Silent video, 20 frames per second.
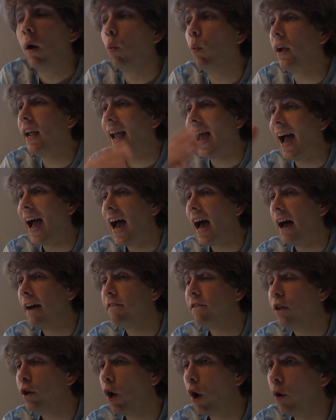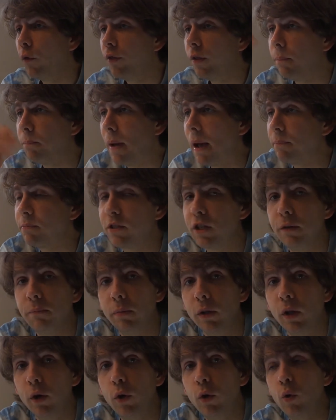We have, the Pepsi
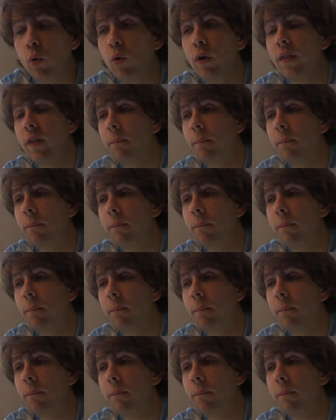Blue